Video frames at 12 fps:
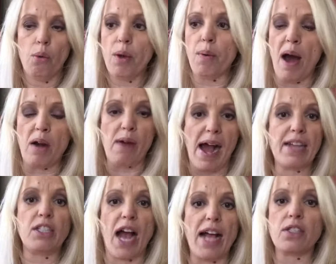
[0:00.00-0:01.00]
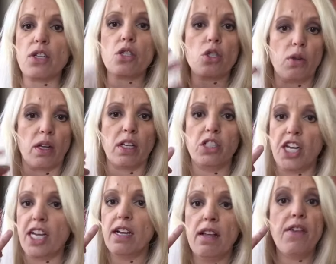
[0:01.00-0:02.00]
We want Rian Johnson's
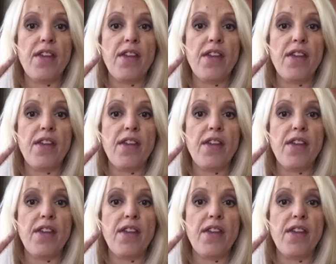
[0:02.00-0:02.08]
trilogy